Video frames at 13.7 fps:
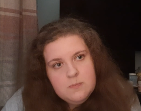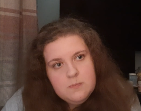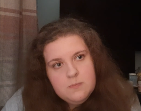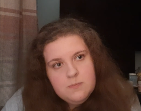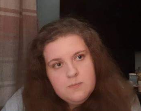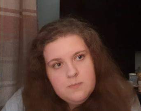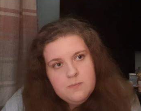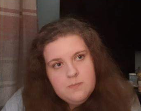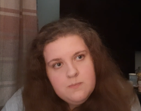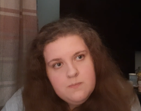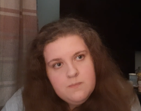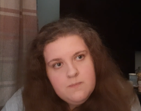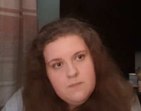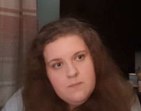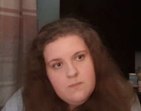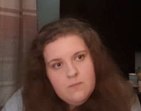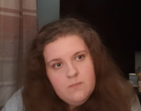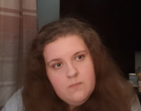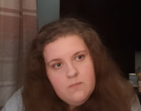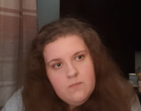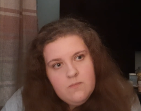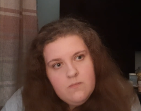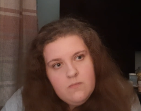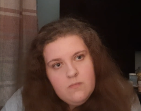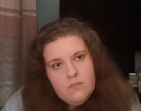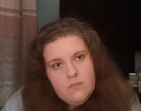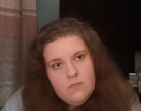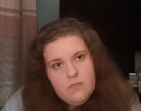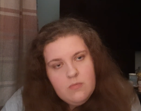(no one is talking)